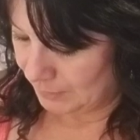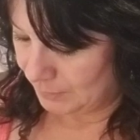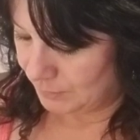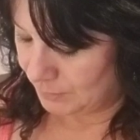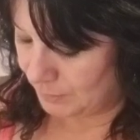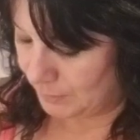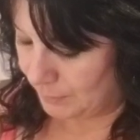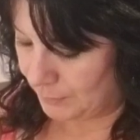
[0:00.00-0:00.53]

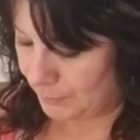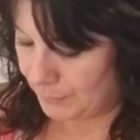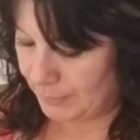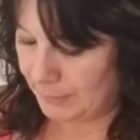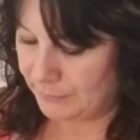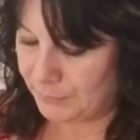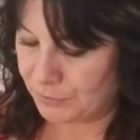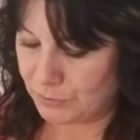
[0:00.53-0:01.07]
To the Three
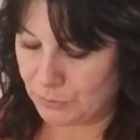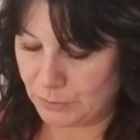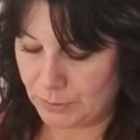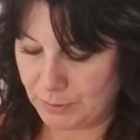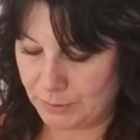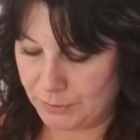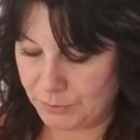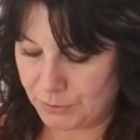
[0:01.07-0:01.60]
of
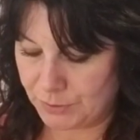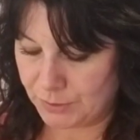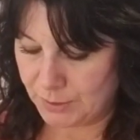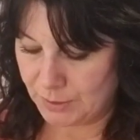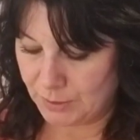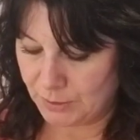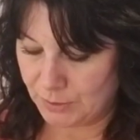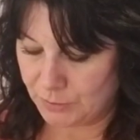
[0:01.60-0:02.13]
Swords.
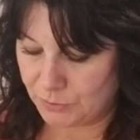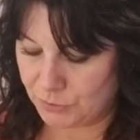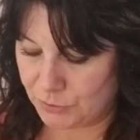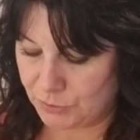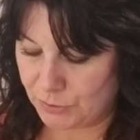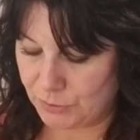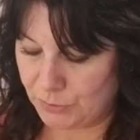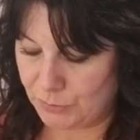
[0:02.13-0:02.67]

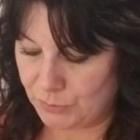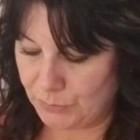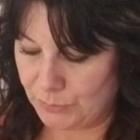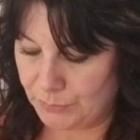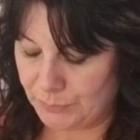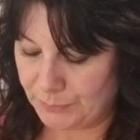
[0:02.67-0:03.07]
To